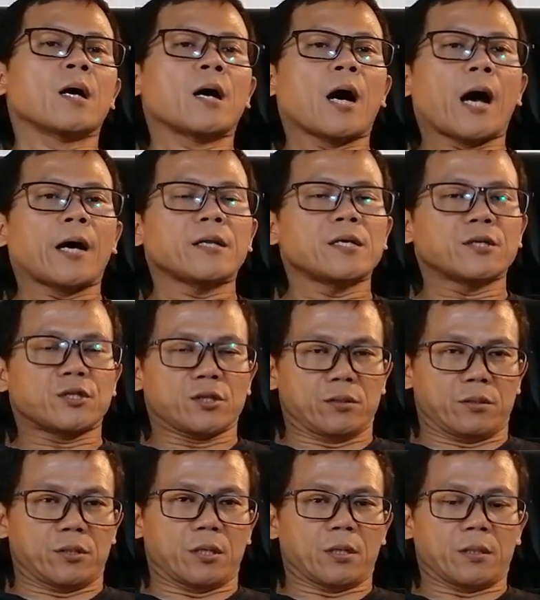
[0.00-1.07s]

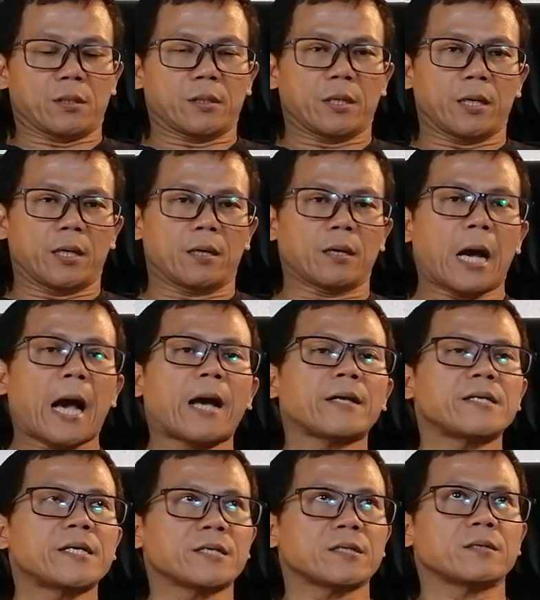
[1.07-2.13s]
Ideations.
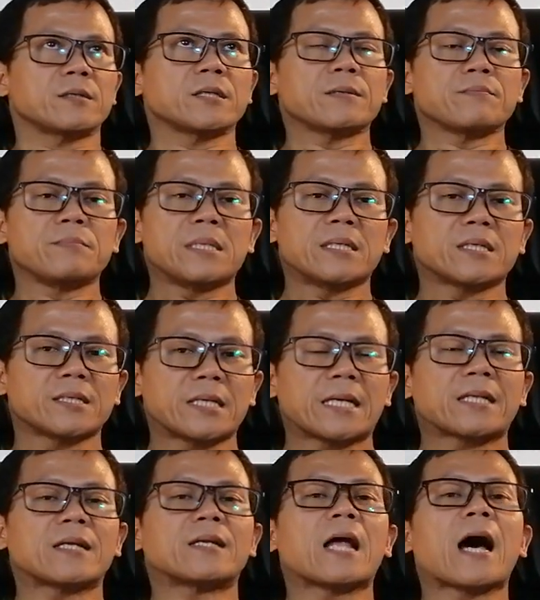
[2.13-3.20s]
Ideation means
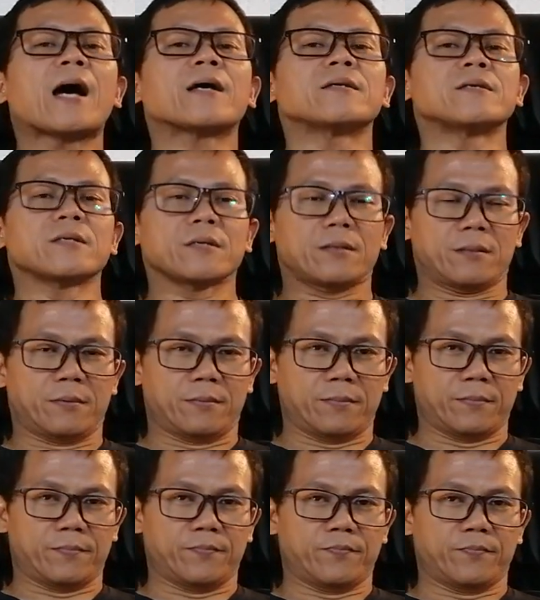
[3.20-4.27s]
that an idea,
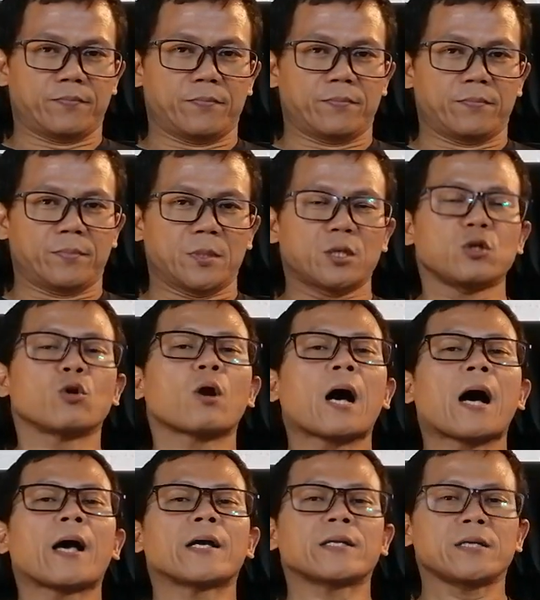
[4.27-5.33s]
your
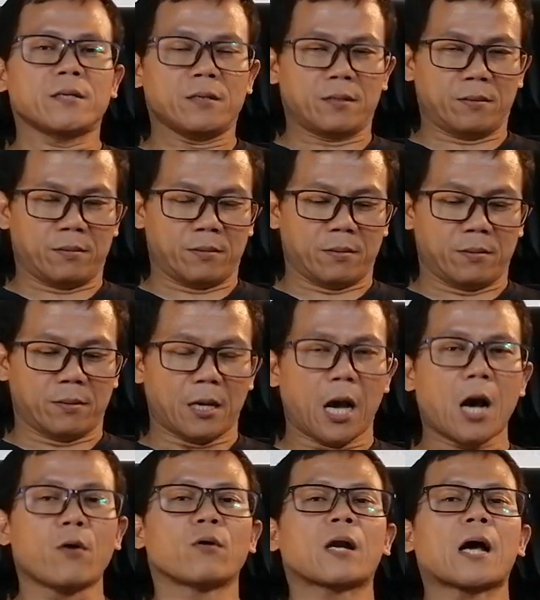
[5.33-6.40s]
idea,
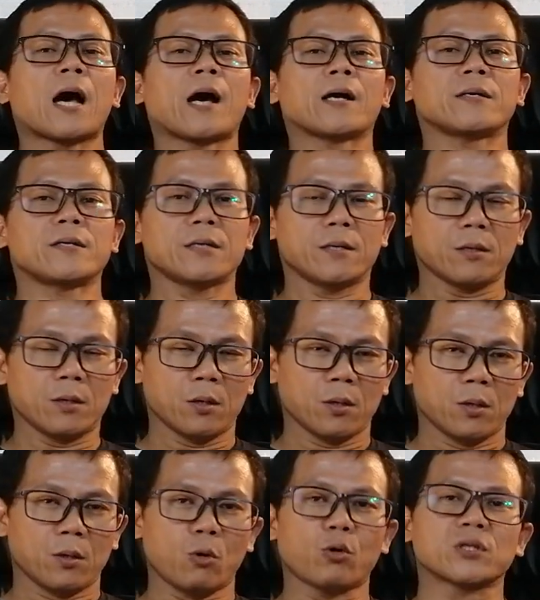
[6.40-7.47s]
our idea,
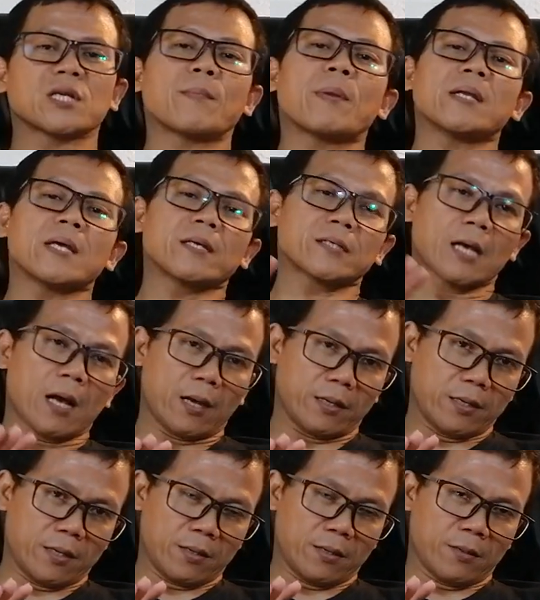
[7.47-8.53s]
or somebody else's
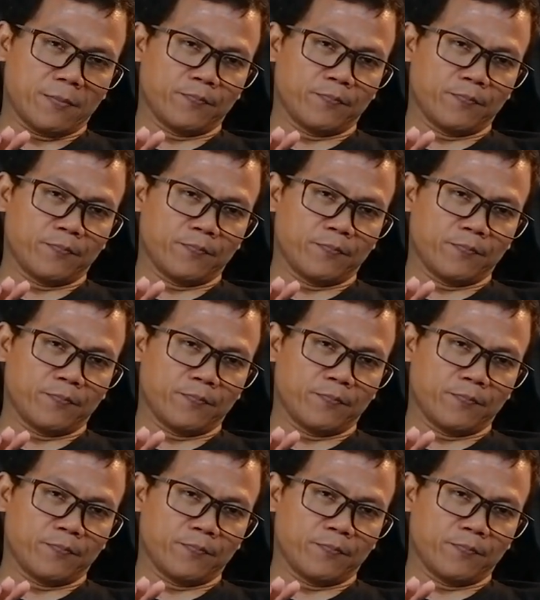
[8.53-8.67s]
idea.